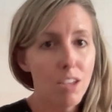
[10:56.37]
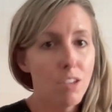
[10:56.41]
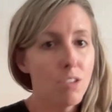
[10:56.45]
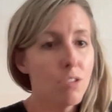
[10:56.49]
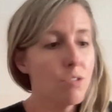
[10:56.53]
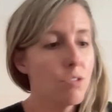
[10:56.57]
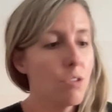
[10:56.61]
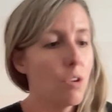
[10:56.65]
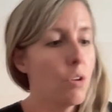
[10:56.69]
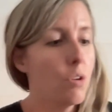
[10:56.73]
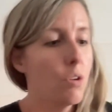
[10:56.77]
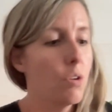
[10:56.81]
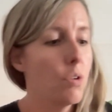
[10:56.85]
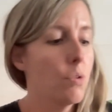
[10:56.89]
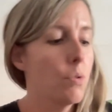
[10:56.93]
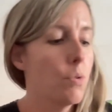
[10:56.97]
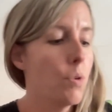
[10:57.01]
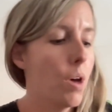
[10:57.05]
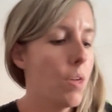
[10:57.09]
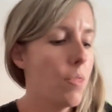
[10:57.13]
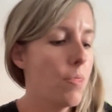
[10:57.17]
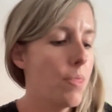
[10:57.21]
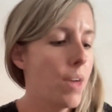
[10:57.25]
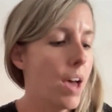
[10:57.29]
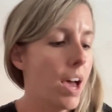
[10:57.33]

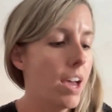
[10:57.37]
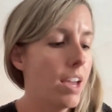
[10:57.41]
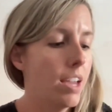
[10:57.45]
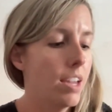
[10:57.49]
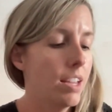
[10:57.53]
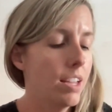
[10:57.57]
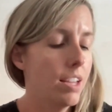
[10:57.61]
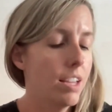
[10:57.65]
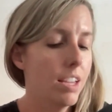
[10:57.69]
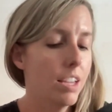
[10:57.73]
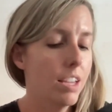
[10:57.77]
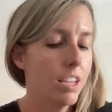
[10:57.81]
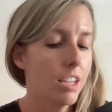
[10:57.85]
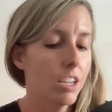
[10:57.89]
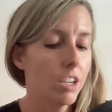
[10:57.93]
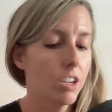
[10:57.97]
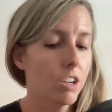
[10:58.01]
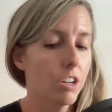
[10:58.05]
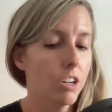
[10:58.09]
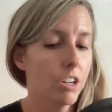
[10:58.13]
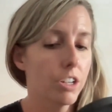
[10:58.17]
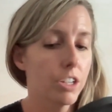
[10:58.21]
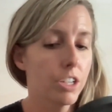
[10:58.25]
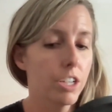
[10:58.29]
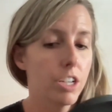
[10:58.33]
So that
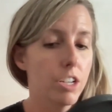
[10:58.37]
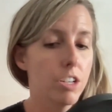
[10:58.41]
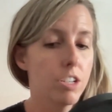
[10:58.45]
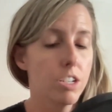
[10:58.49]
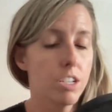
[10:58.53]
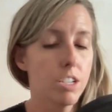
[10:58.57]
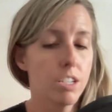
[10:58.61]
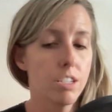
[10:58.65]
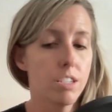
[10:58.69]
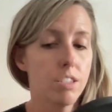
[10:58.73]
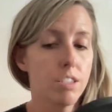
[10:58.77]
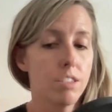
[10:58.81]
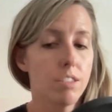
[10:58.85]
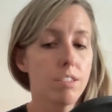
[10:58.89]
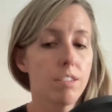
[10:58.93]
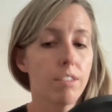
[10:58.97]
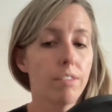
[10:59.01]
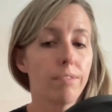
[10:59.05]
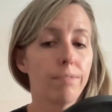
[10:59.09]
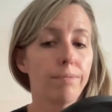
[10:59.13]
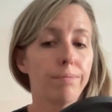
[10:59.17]
encourages